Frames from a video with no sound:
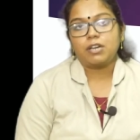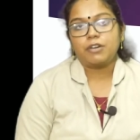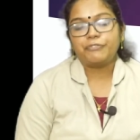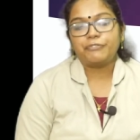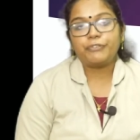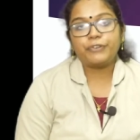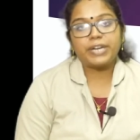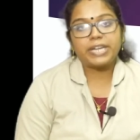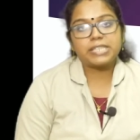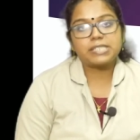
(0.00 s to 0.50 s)

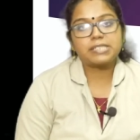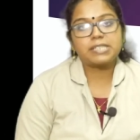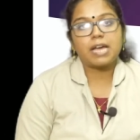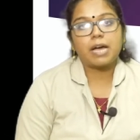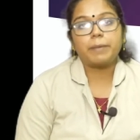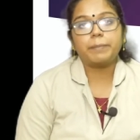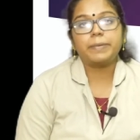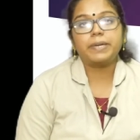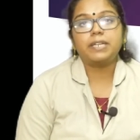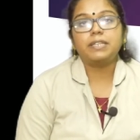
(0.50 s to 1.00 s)
For
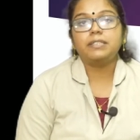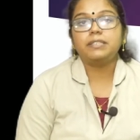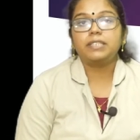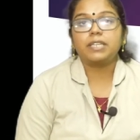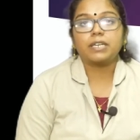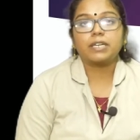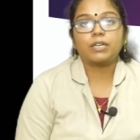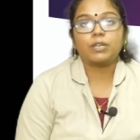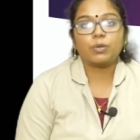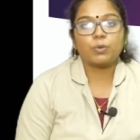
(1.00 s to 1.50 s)
example,
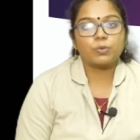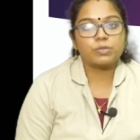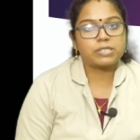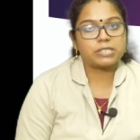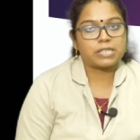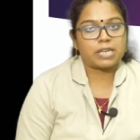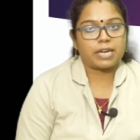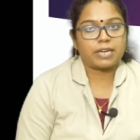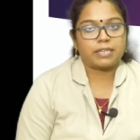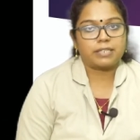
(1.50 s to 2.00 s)
the
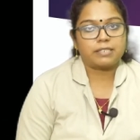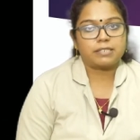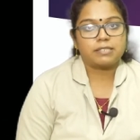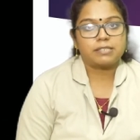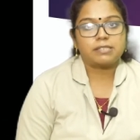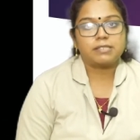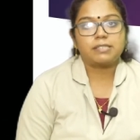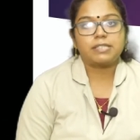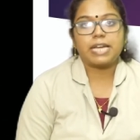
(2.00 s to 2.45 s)
cross sign,